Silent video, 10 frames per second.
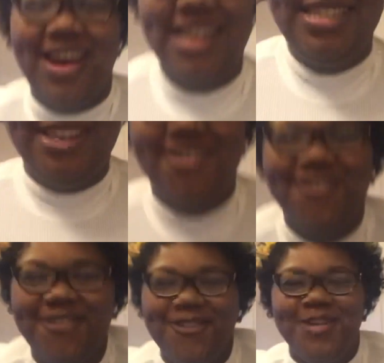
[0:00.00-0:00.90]
back to
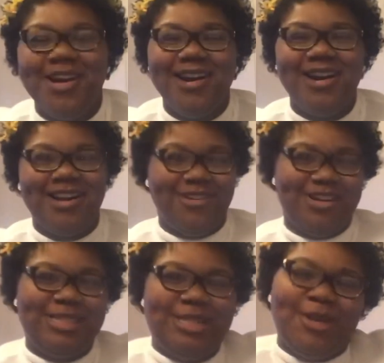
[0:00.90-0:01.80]
work
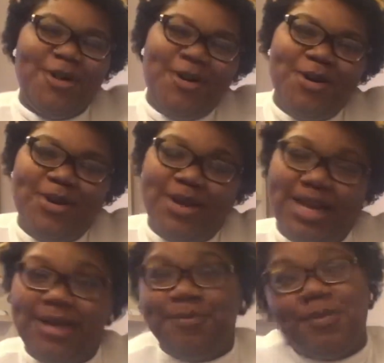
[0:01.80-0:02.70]
or school
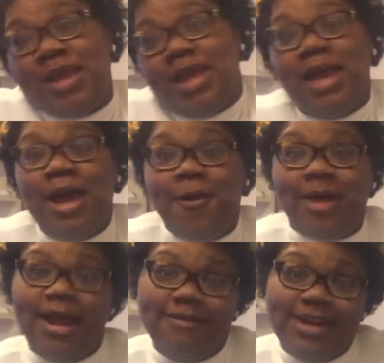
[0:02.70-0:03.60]
or
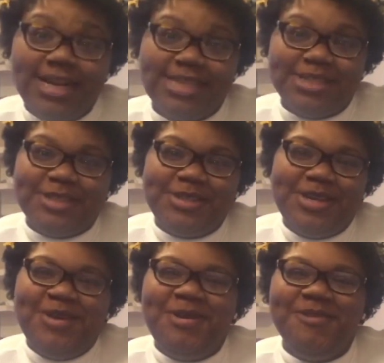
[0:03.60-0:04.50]
whatever it is that you're doing